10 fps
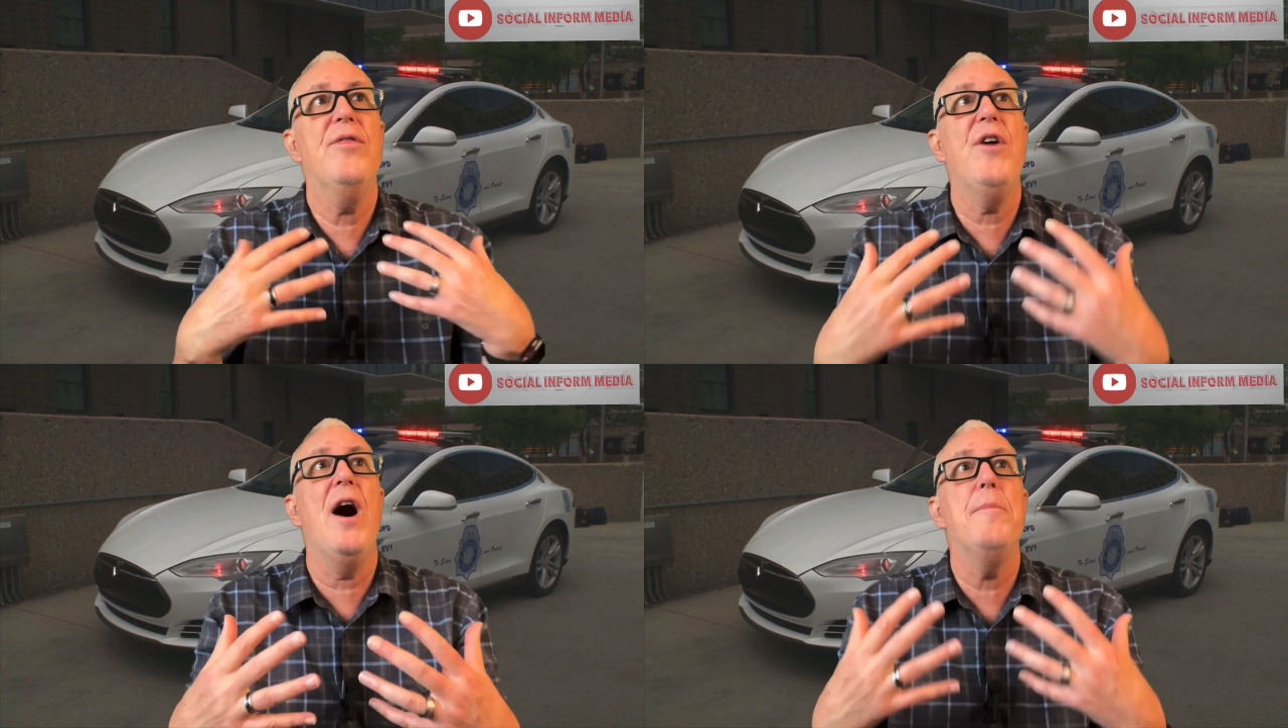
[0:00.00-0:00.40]

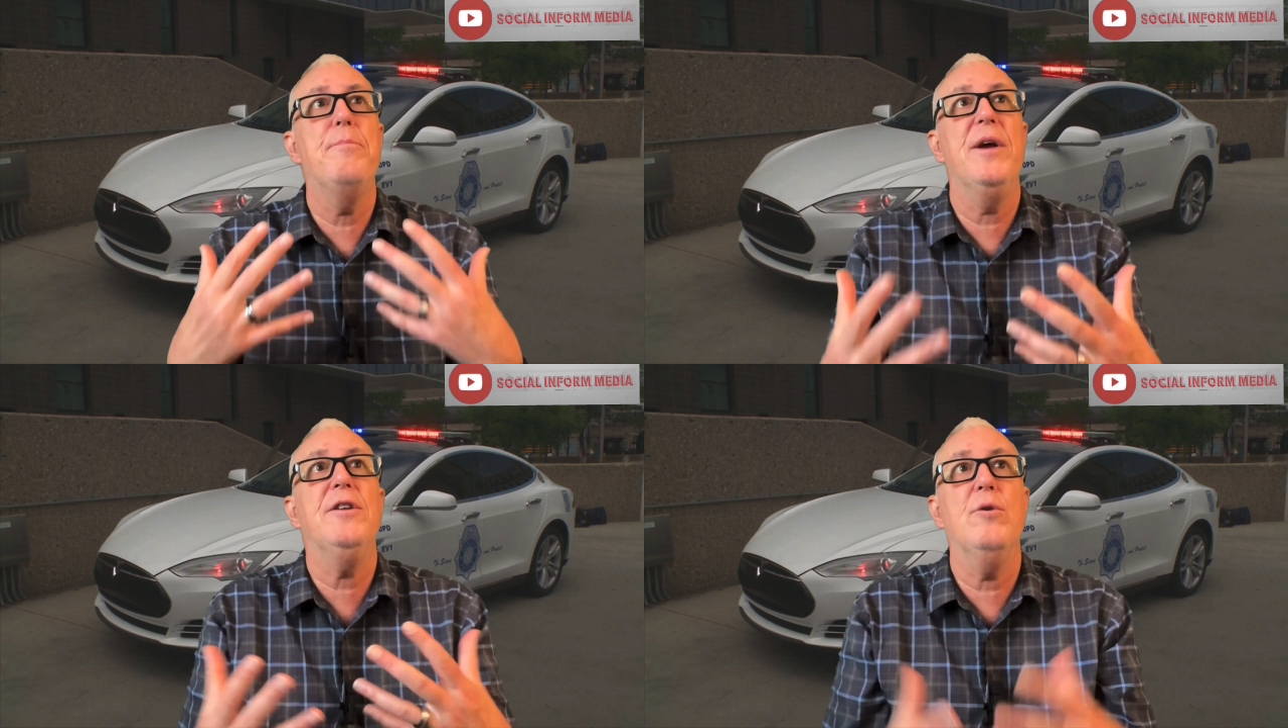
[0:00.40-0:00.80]

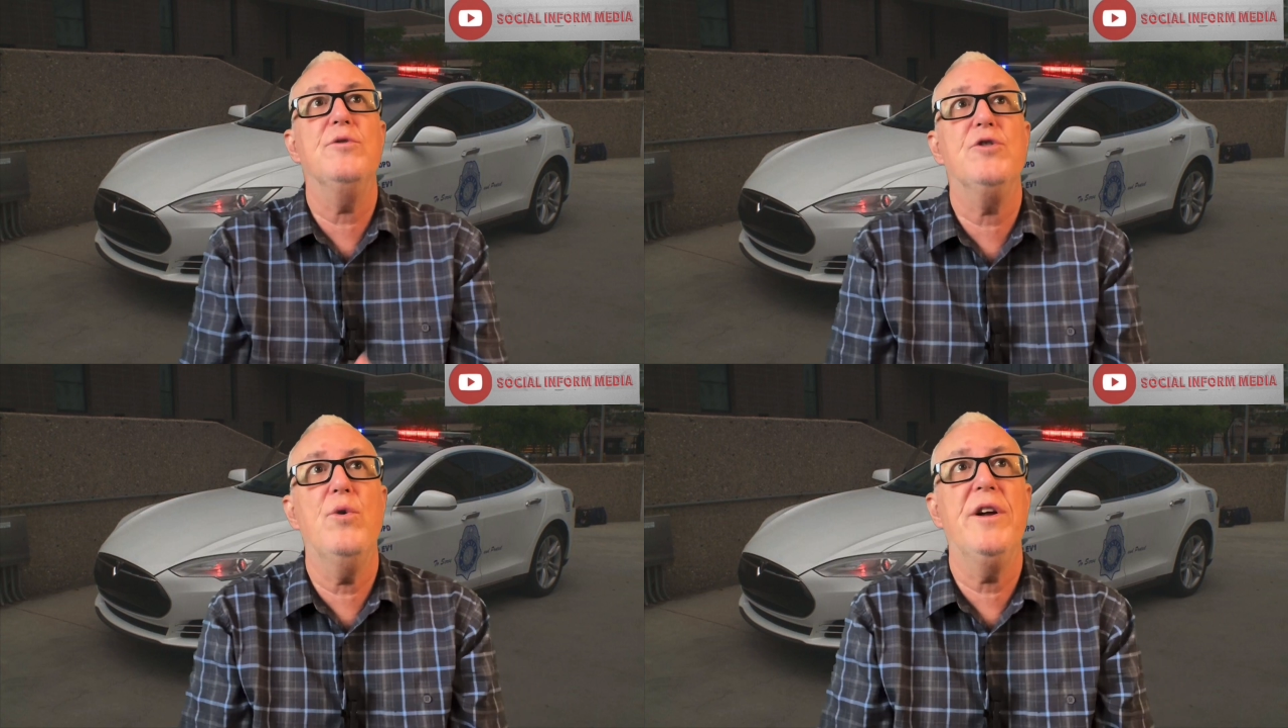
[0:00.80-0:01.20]
thought Bicknell
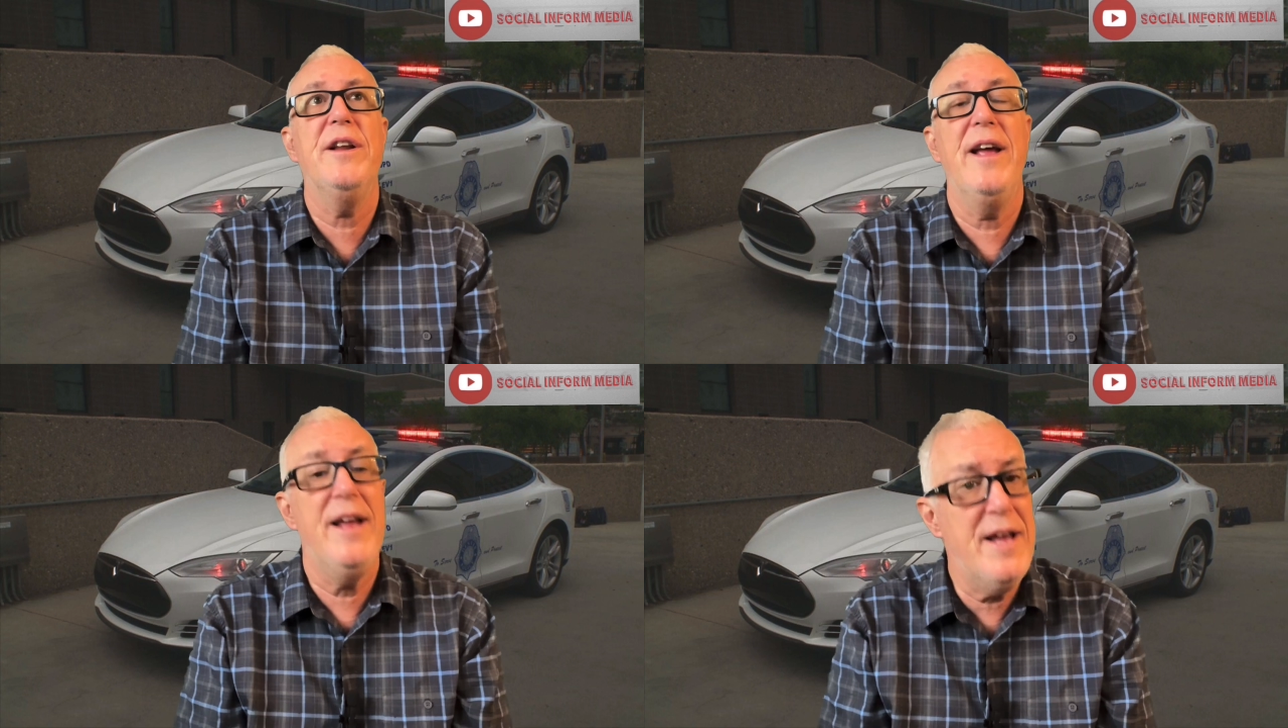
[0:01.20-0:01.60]
was going
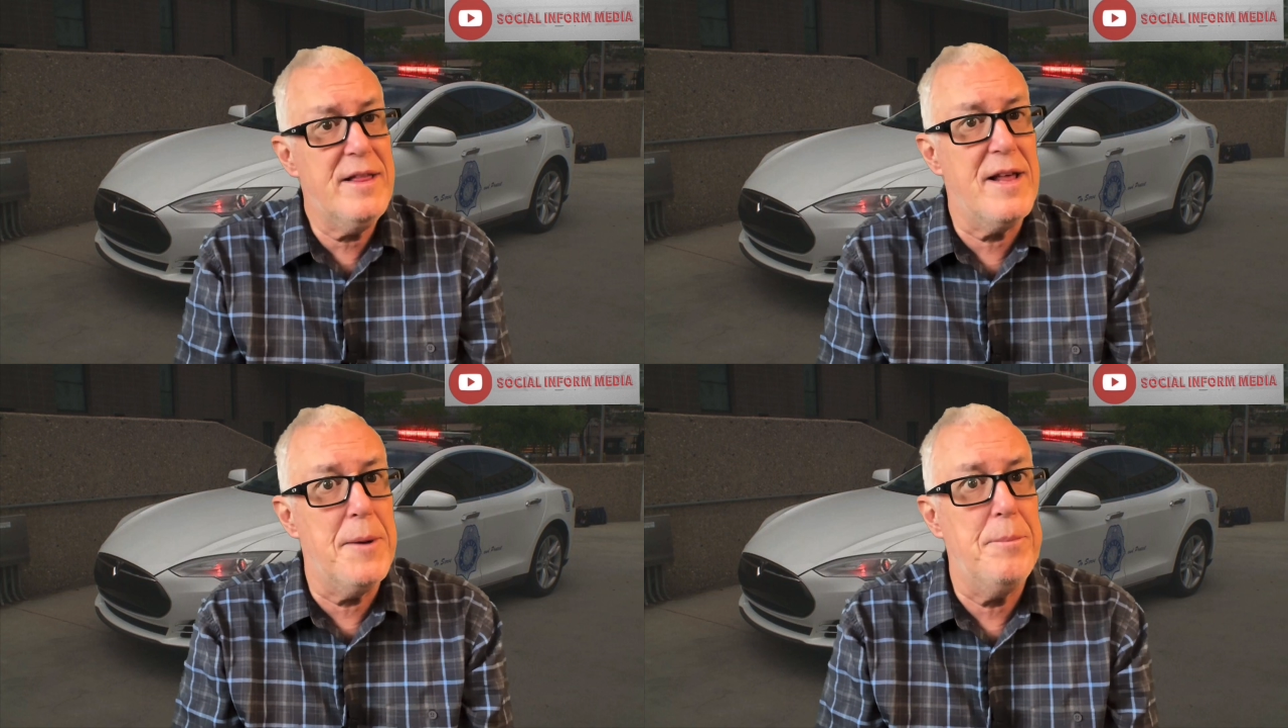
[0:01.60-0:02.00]
to
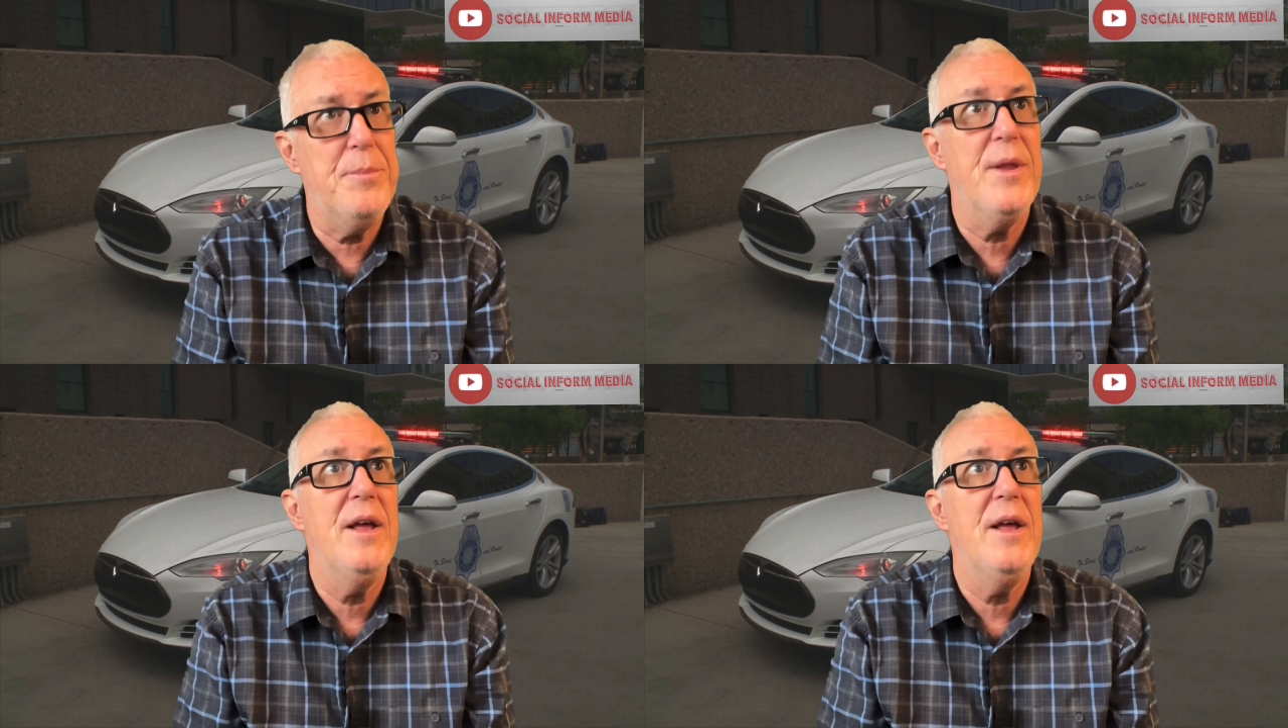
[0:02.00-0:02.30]
hit them,